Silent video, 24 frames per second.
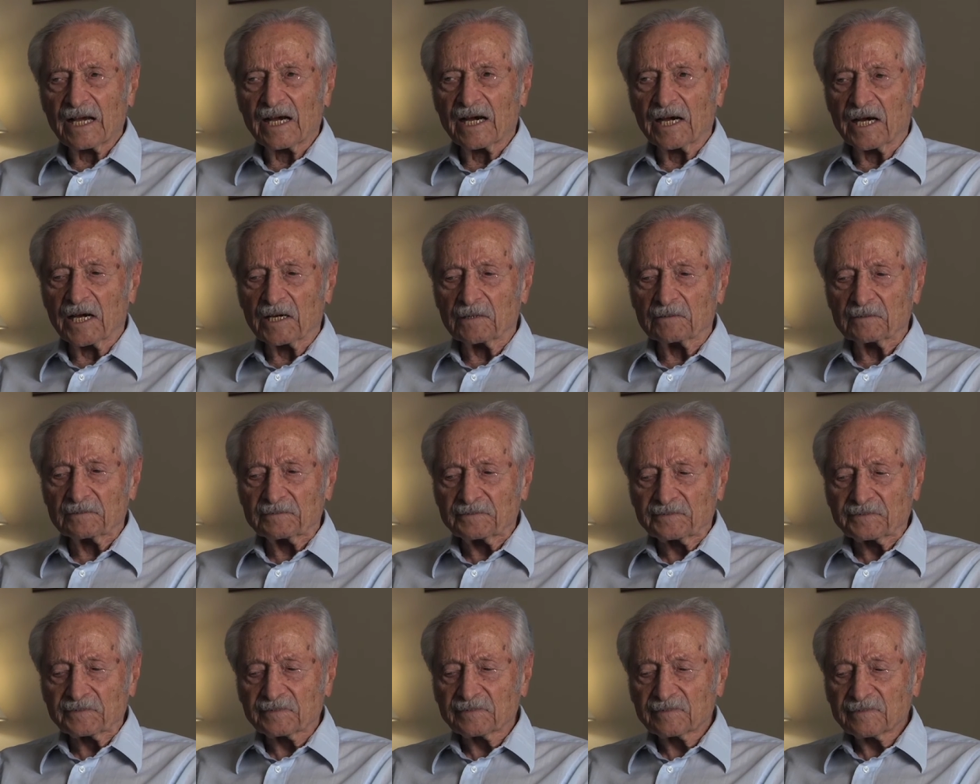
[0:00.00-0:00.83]

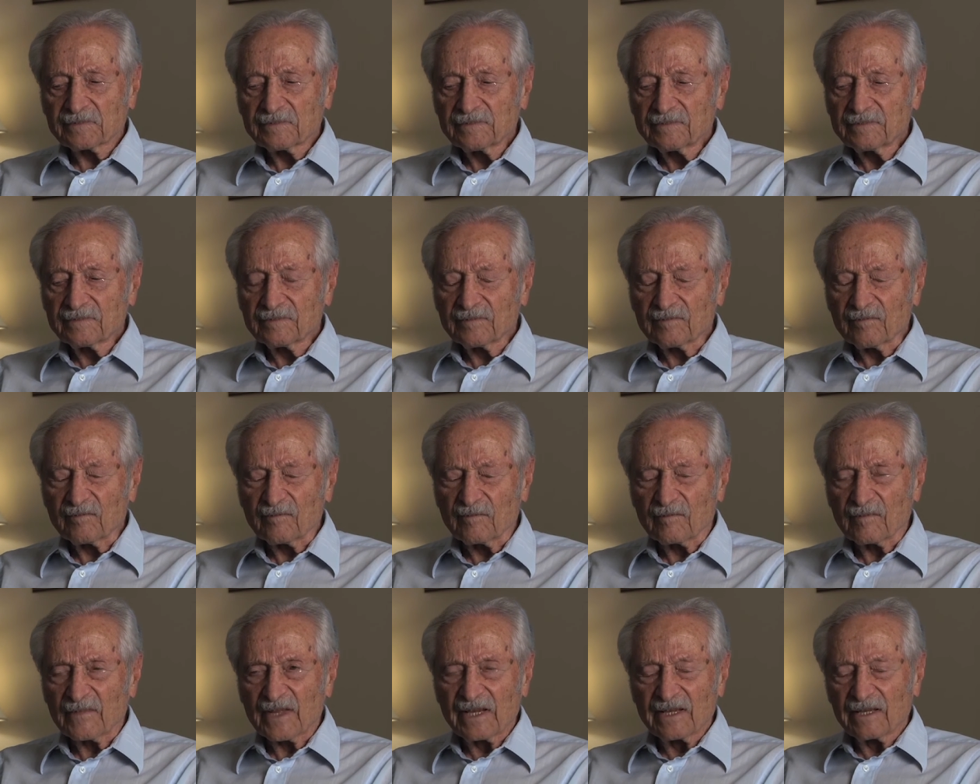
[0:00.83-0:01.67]

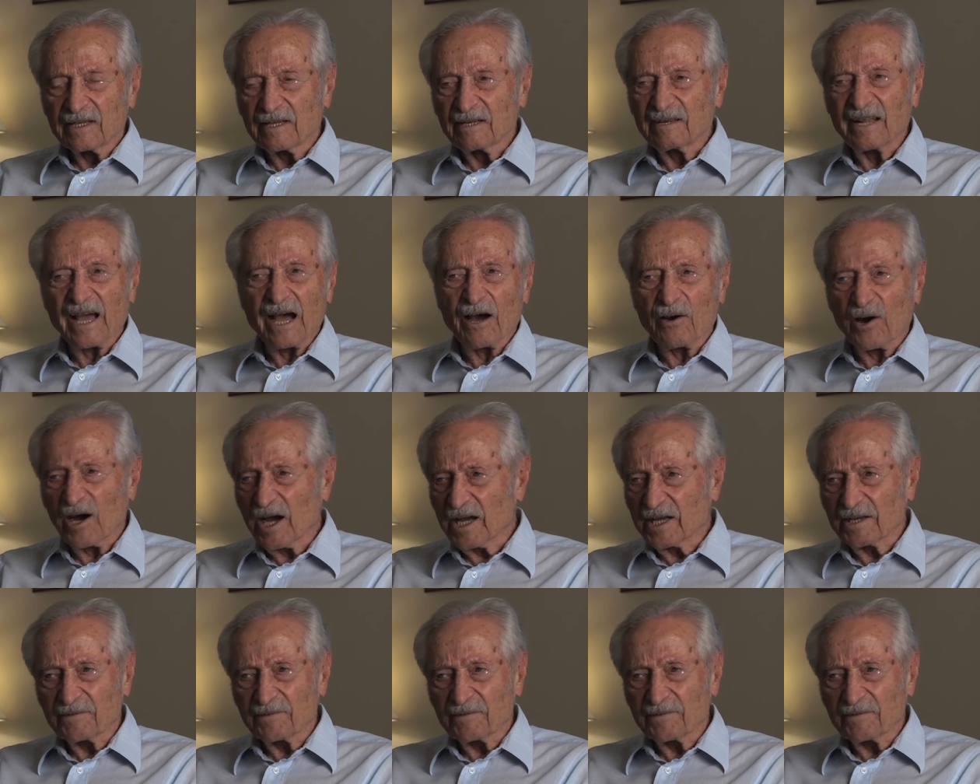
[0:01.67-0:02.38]
Now